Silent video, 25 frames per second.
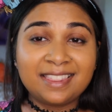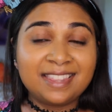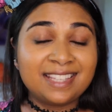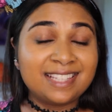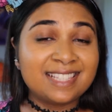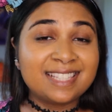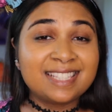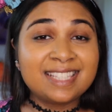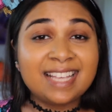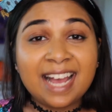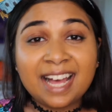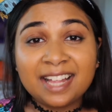
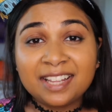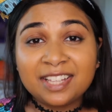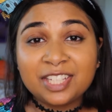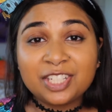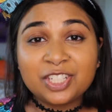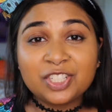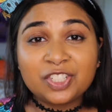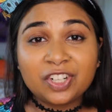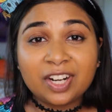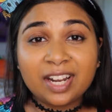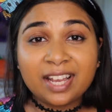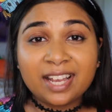this Sally
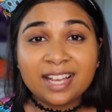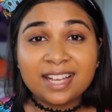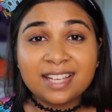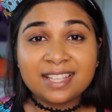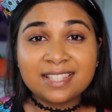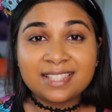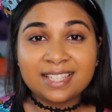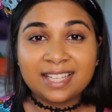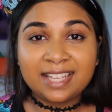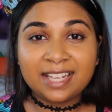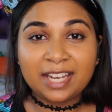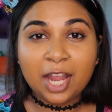
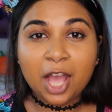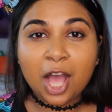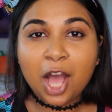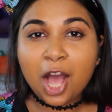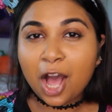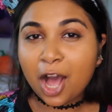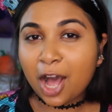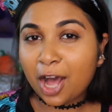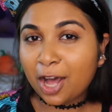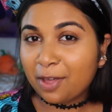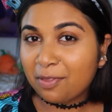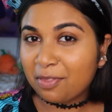dress and
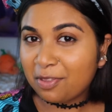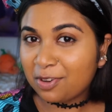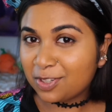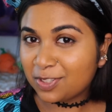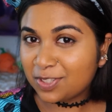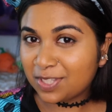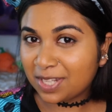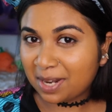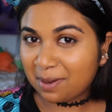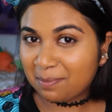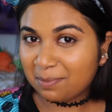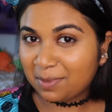others
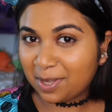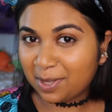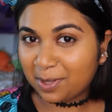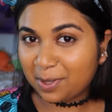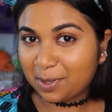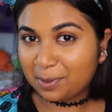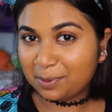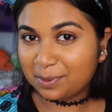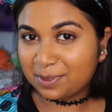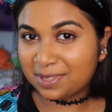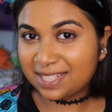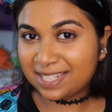that I'm not
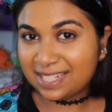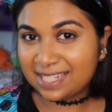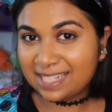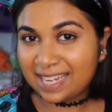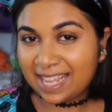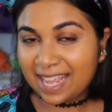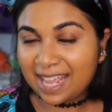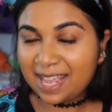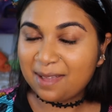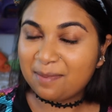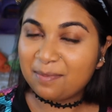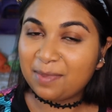going to
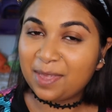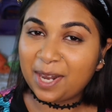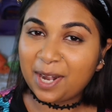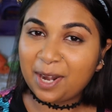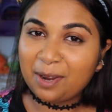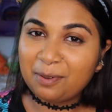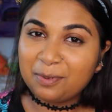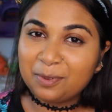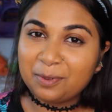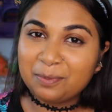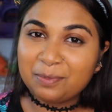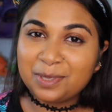name that
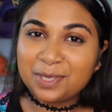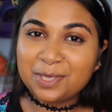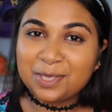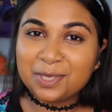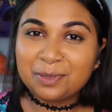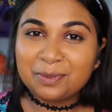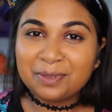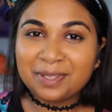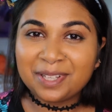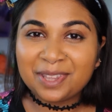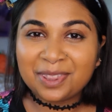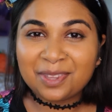I will be
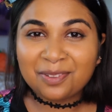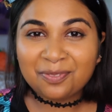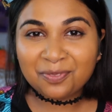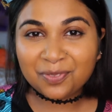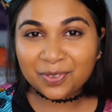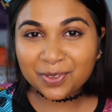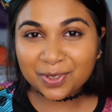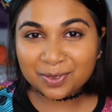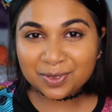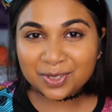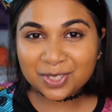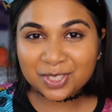doing in the
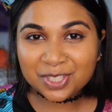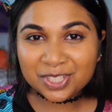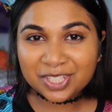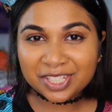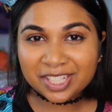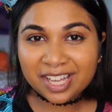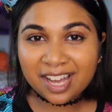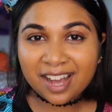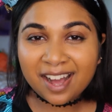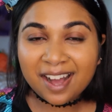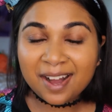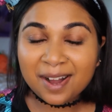future to
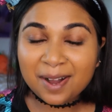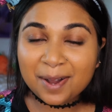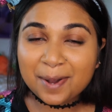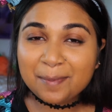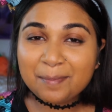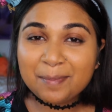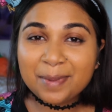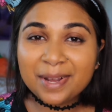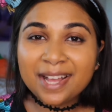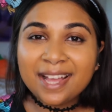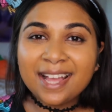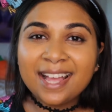
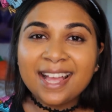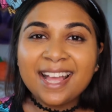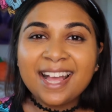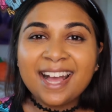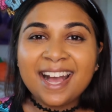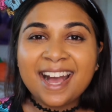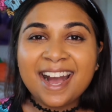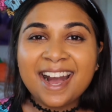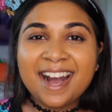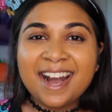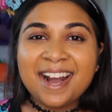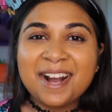come.
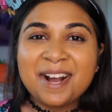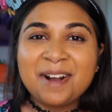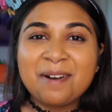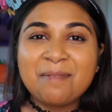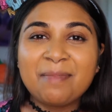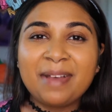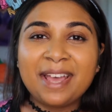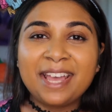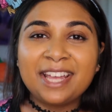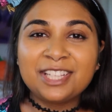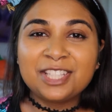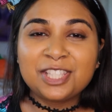
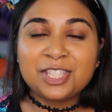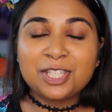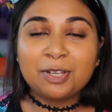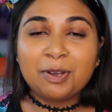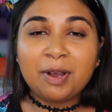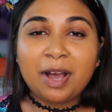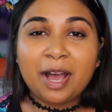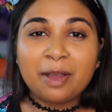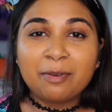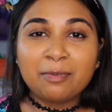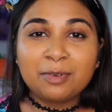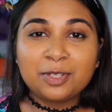Um, and so
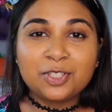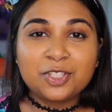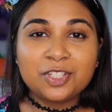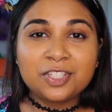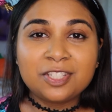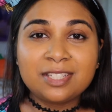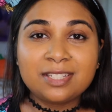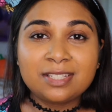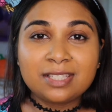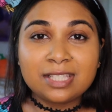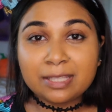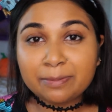I was
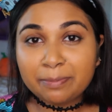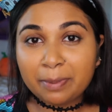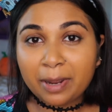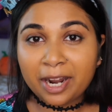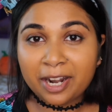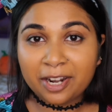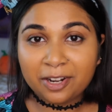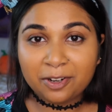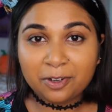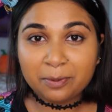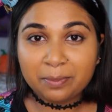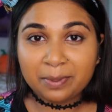just
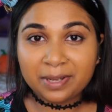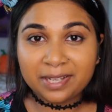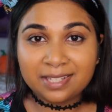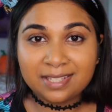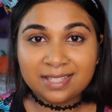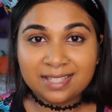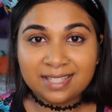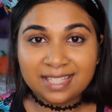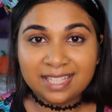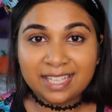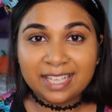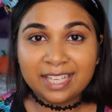inspired by
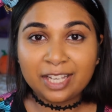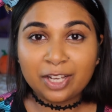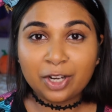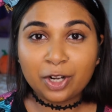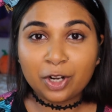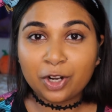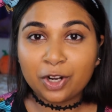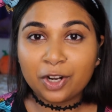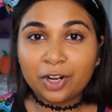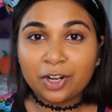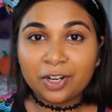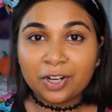seeing
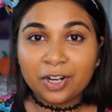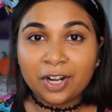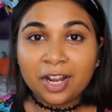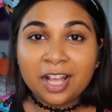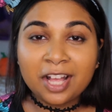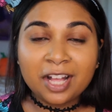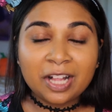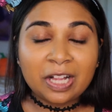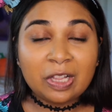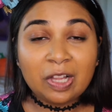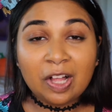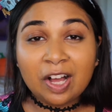her
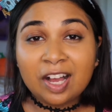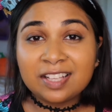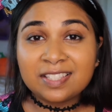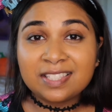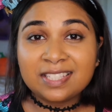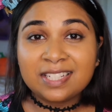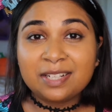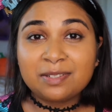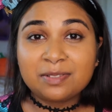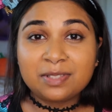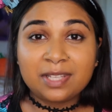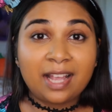closet
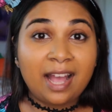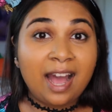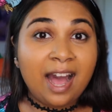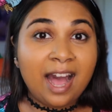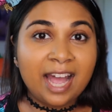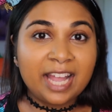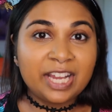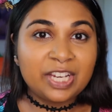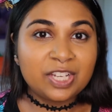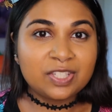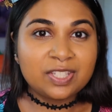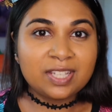and I was like,
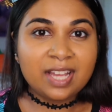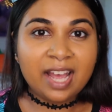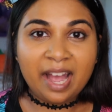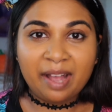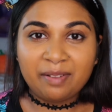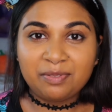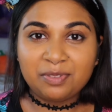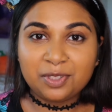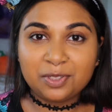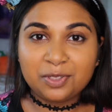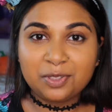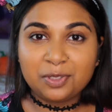I just
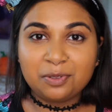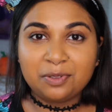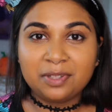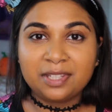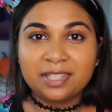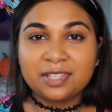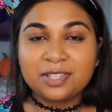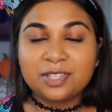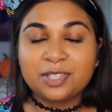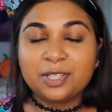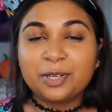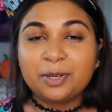have to do
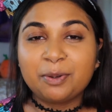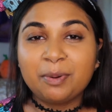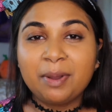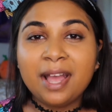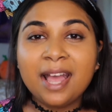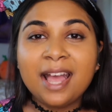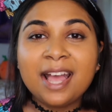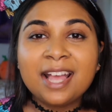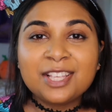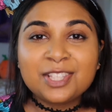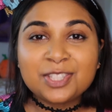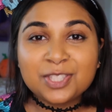this. So,
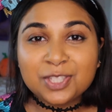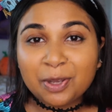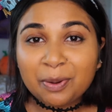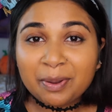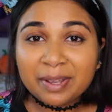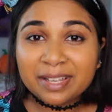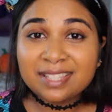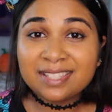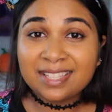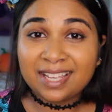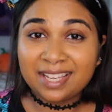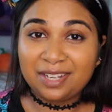so
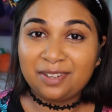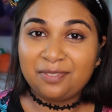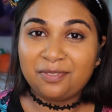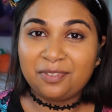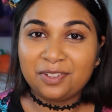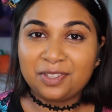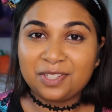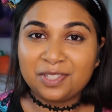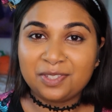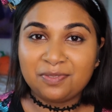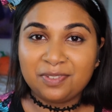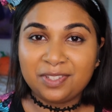excited
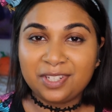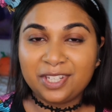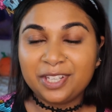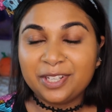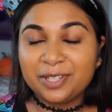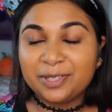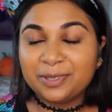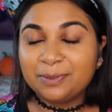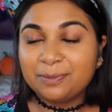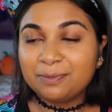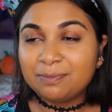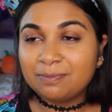for this
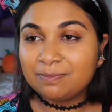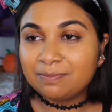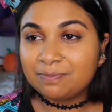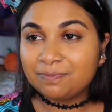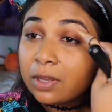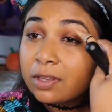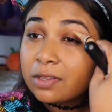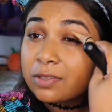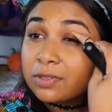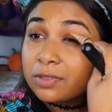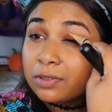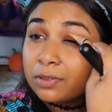video.
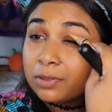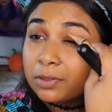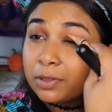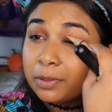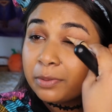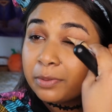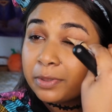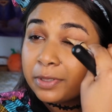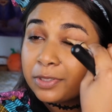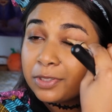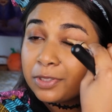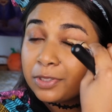Also
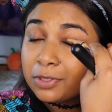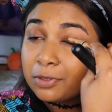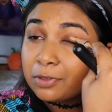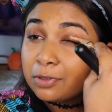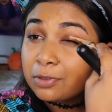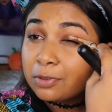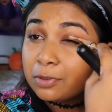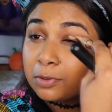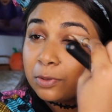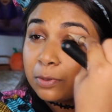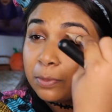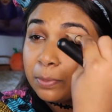going
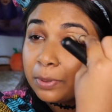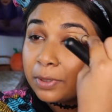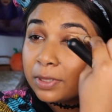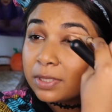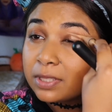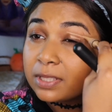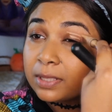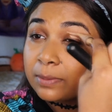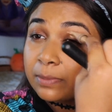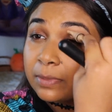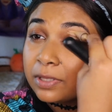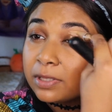to
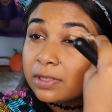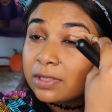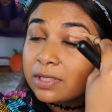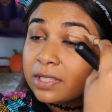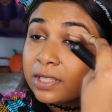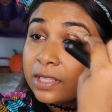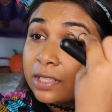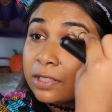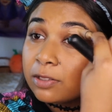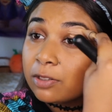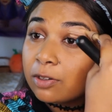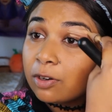put some
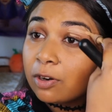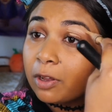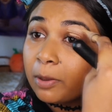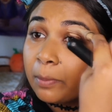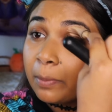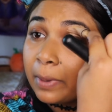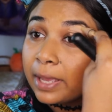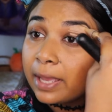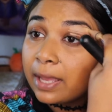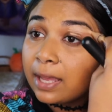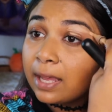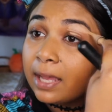concealer on
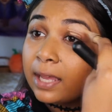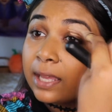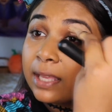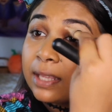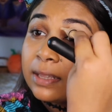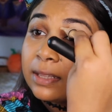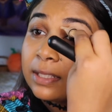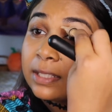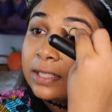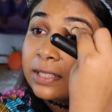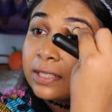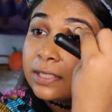my
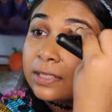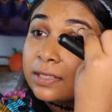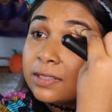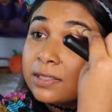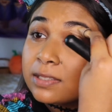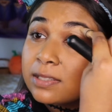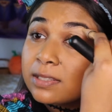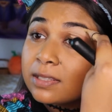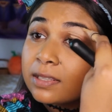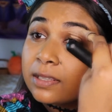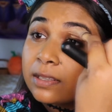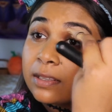
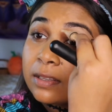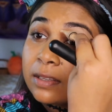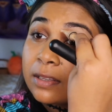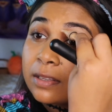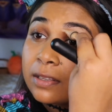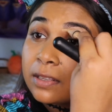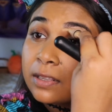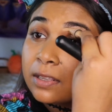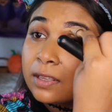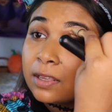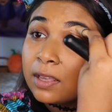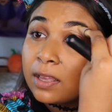eyelids.
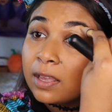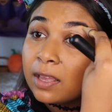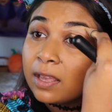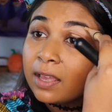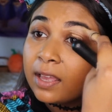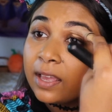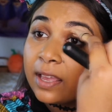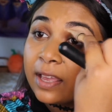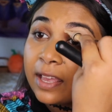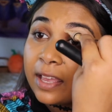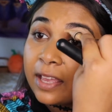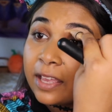
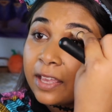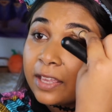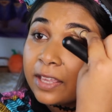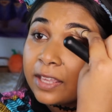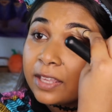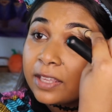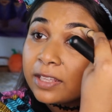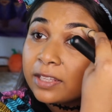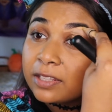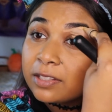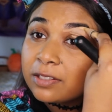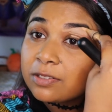
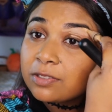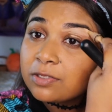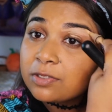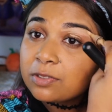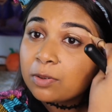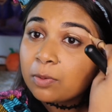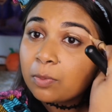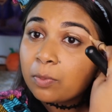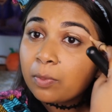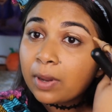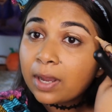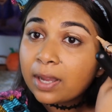And
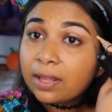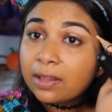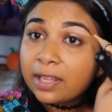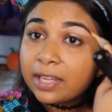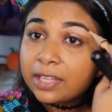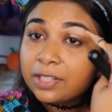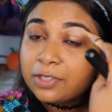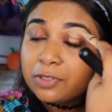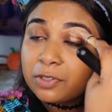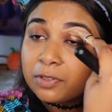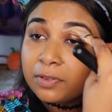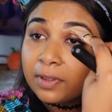while
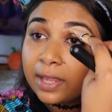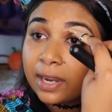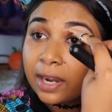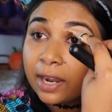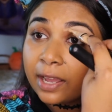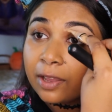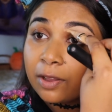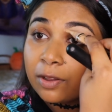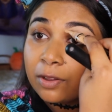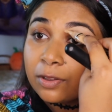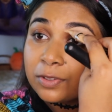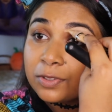I do that,
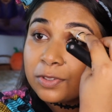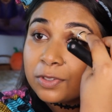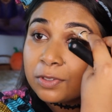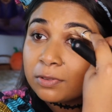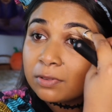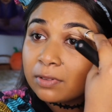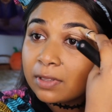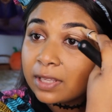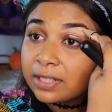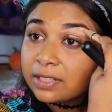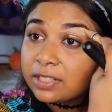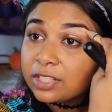I also
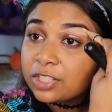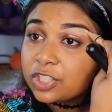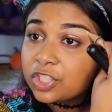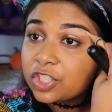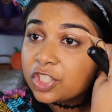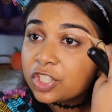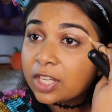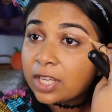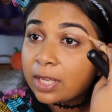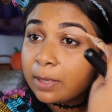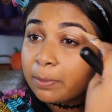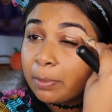like to
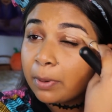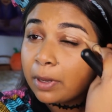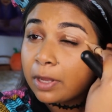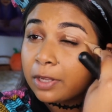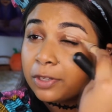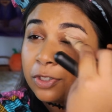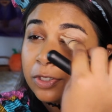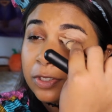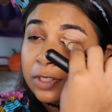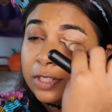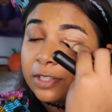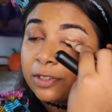shape
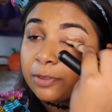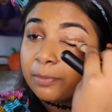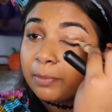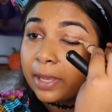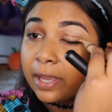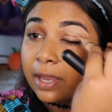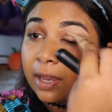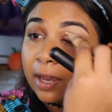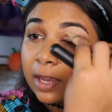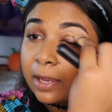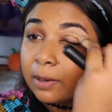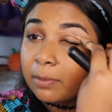underneath
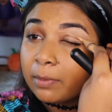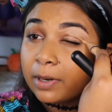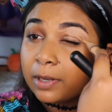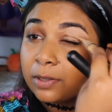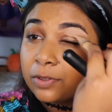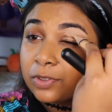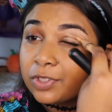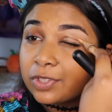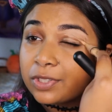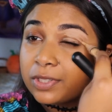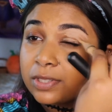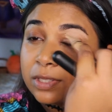my eyebrow
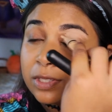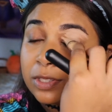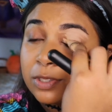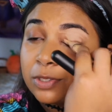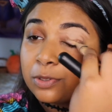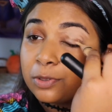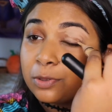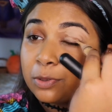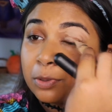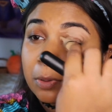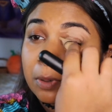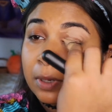just
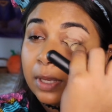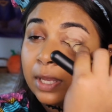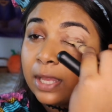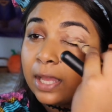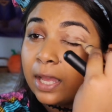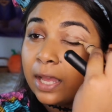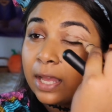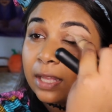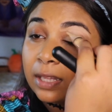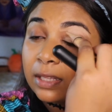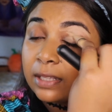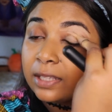to
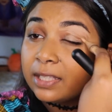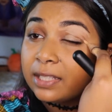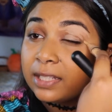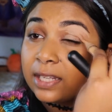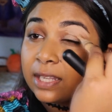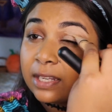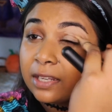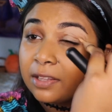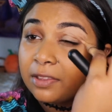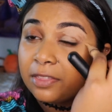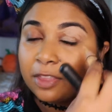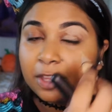clean
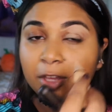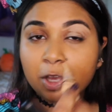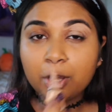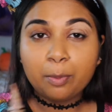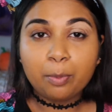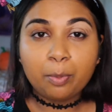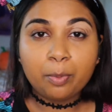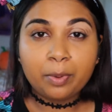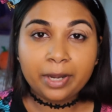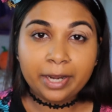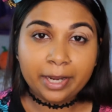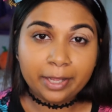anything
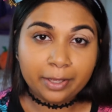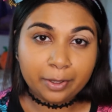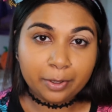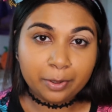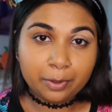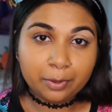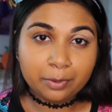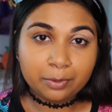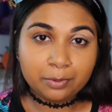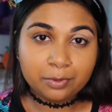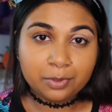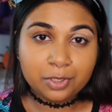up when I
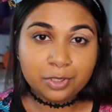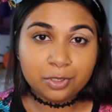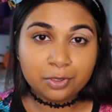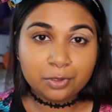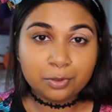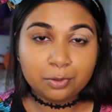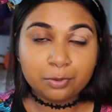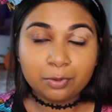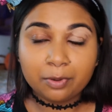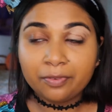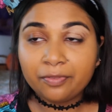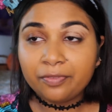go
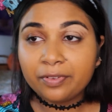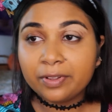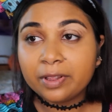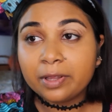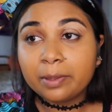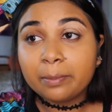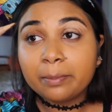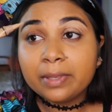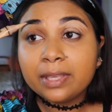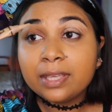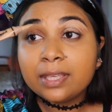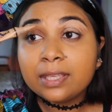to fill
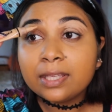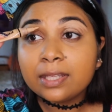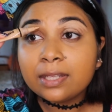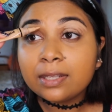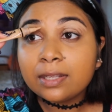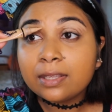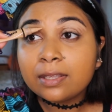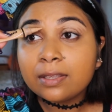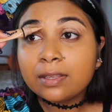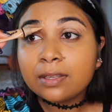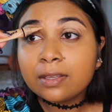them in.